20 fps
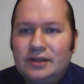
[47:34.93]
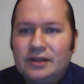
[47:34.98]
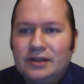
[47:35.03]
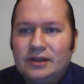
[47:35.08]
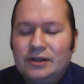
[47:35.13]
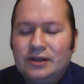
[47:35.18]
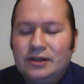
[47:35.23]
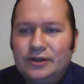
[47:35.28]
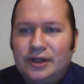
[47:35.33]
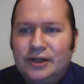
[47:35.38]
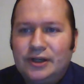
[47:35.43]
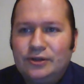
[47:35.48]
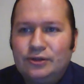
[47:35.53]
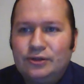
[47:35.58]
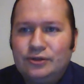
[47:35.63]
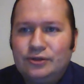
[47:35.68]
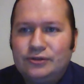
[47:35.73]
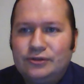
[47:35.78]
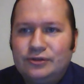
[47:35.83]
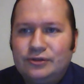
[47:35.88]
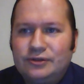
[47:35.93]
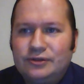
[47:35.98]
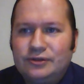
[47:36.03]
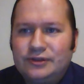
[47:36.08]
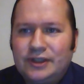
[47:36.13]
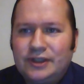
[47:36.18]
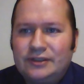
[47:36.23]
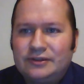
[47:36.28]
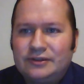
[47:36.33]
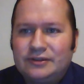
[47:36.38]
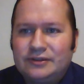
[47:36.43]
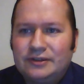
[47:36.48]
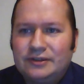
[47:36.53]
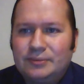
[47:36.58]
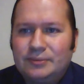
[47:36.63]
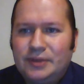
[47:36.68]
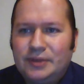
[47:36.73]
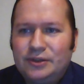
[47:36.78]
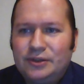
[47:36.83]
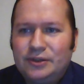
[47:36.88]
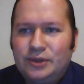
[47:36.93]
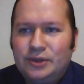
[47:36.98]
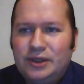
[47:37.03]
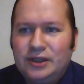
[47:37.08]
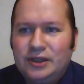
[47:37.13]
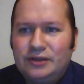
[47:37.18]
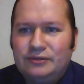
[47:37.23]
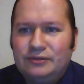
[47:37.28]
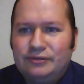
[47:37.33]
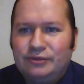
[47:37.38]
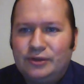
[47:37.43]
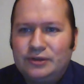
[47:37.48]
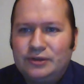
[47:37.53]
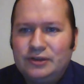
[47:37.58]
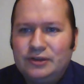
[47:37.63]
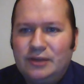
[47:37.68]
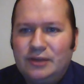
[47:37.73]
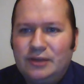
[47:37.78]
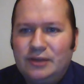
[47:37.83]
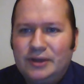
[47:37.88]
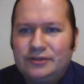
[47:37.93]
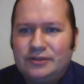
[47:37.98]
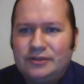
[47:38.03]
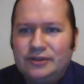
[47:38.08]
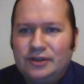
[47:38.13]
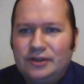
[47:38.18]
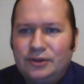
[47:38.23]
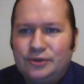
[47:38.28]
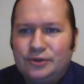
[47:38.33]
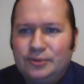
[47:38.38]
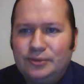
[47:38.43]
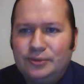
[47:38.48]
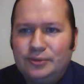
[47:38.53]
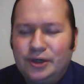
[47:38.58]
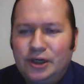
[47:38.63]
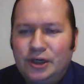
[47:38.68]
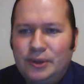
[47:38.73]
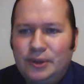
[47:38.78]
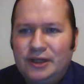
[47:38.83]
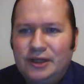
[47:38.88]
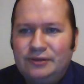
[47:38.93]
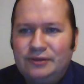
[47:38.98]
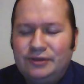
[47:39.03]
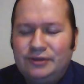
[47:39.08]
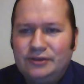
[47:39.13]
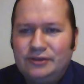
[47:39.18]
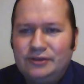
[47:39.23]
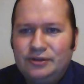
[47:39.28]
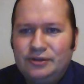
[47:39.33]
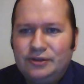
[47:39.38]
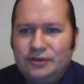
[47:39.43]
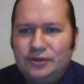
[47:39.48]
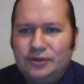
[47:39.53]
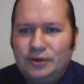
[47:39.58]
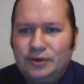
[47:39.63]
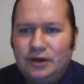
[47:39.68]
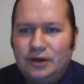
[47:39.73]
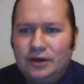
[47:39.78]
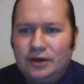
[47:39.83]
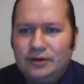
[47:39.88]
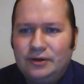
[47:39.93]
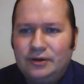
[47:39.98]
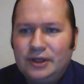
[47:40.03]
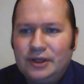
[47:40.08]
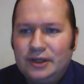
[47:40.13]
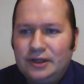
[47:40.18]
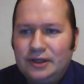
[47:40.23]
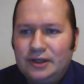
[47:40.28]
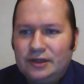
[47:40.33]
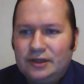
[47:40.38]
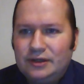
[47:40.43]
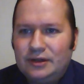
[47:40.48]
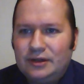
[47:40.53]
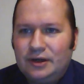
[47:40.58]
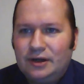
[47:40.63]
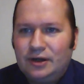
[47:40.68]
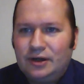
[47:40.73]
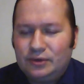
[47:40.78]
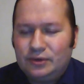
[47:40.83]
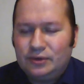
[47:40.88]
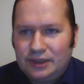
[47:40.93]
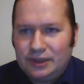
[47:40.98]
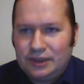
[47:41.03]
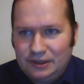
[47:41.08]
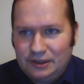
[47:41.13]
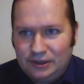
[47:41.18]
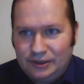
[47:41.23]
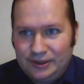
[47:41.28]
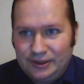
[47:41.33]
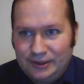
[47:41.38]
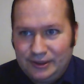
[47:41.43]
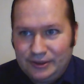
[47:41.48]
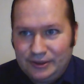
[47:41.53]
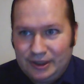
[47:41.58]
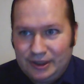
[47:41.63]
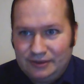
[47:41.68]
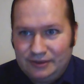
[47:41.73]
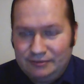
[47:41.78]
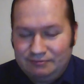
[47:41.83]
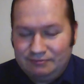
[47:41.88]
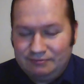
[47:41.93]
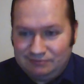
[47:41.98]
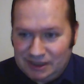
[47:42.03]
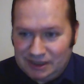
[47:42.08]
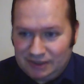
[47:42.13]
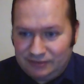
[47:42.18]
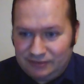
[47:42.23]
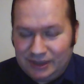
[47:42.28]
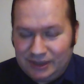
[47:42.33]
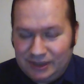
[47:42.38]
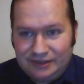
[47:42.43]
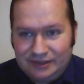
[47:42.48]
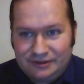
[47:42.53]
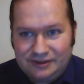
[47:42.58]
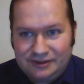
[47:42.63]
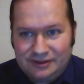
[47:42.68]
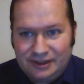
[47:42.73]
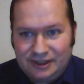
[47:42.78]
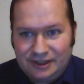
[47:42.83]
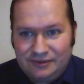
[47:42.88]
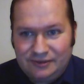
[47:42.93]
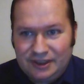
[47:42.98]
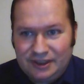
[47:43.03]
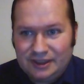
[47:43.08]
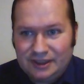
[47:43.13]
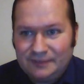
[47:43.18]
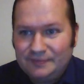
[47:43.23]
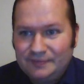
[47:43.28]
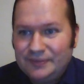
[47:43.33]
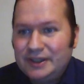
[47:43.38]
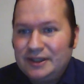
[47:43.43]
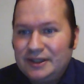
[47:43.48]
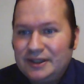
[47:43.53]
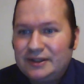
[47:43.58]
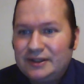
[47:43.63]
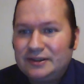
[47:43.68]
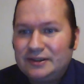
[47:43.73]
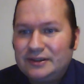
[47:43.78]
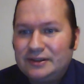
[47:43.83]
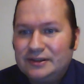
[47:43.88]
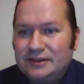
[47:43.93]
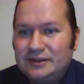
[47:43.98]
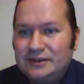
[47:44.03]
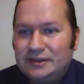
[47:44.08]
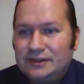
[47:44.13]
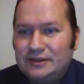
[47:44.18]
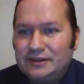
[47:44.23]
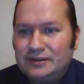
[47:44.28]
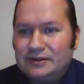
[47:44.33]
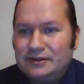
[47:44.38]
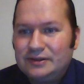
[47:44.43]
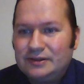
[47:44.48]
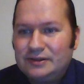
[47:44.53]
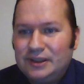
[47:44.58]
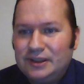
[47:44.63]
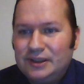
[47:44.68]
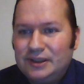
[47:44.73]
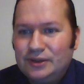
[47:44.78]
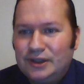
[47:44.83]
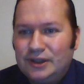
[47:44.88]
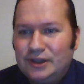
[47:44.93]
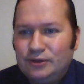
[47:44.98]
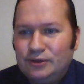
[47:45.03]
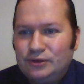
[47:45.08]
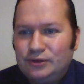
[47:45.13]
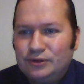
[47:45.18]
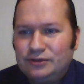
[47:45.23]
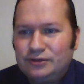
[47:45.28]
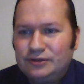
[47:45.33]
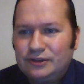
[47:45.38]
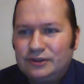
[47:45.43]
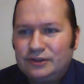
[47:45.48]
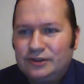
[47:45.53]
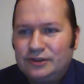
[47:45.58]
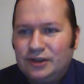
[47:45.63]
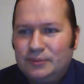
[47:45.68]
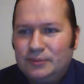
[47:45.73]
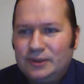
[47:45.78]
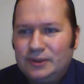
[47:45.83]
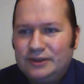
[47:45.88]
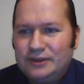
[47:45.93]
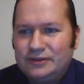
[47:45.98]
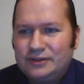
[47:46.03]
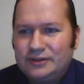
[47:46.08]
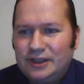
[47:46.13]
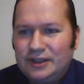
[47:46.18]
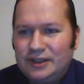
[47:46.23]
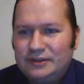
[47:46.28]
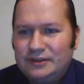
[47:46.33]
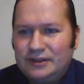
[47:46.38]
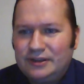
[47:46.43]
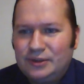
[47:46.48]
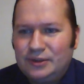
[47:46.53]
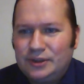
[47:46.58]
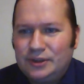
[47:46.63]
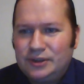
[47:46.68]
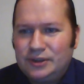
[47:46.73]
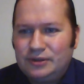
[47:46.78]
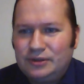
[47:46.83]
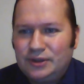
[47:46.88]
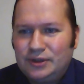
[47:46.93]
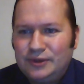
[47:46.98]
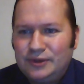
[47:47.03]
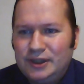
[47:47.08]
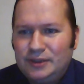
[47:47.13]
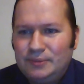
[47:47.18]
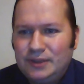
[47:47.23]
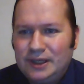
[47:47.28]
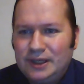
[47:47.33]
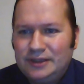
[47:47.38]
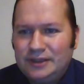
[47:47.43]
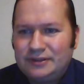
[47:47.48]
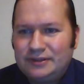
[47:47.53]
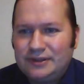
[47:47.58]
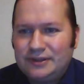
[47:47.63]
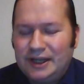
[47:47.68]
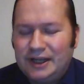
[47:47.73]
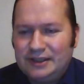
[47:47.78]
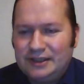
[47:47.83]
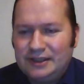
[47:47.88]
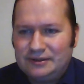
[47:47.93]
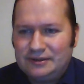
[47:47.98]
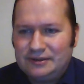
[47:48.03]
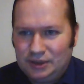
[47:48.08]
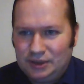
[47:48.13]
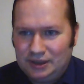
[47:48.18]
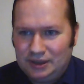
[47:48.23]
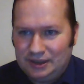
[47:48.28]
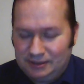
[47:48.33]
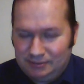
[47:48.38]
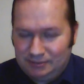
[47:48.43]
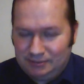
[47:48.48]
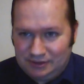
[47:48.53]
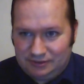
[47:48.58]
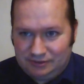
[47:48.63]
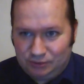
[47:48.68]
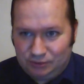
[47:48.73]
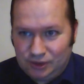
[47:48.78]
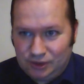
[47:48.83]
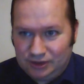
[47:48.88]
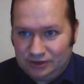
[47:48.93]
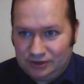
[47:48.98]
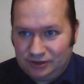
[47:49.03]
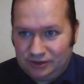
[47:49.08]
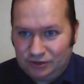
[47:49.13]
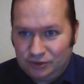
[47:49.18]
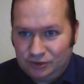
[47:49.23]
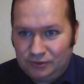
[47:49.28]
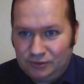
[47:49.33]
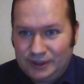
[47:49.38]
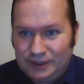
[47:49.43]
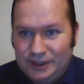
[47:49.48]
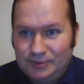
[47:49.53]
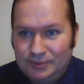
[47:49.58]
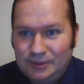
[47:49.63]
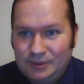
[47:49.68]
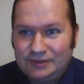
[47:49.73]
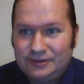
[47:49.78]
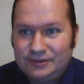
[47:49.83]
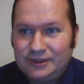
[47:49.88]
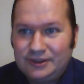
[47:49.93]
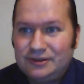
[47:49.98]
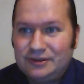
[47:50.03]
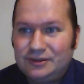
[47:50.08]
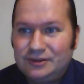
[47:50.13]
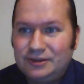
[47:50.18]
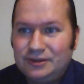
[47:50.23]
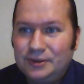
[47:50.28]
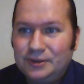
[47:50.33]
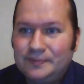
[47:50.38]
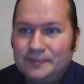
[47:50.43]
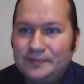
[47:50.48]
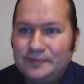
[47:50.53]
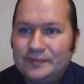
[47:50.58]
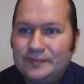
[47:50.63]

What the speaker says: Leonardo Russo says, by the way, unfortunately, I must go. Tomorrow I have things to do. Okay, Leonardo, have a nice evening. Uh, Leonardo Russo says, God bless, guys, and I wish you a very blessed night. Well, I wish you a very blessed night too.